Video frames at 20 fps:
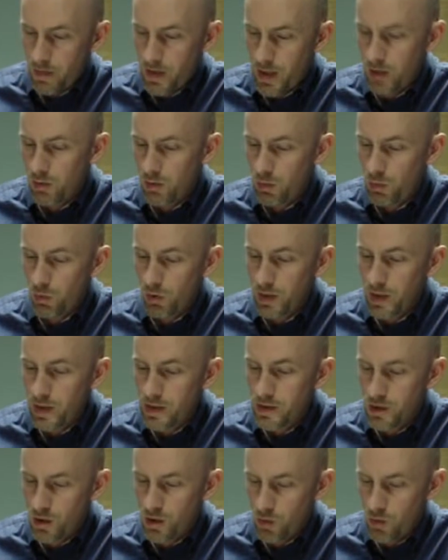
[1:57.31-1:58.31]
then it will
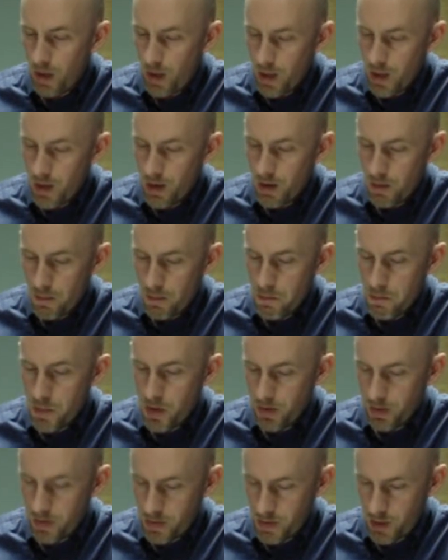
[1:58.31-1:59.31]
lead to a
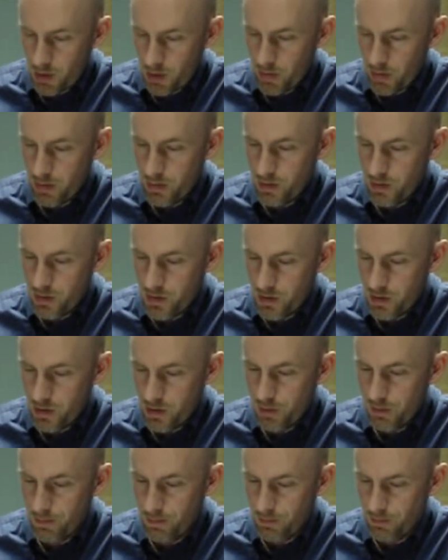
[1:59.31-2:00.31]
military
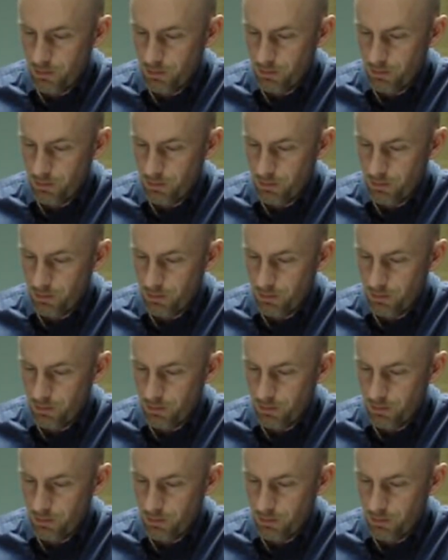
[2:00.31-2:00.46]
decision.